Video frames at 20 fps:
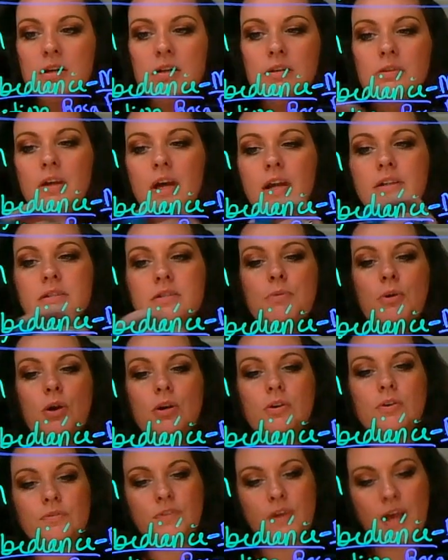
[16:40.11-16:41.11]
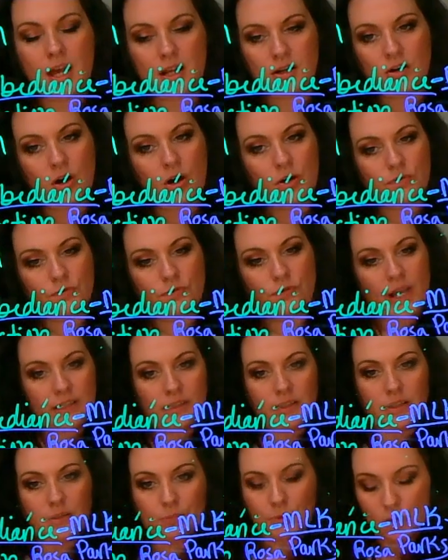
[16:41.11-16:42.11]
And that is a part of that
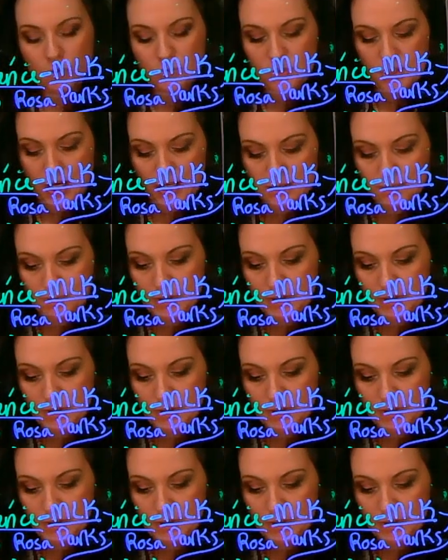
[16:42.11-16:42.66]
nonviolent protest,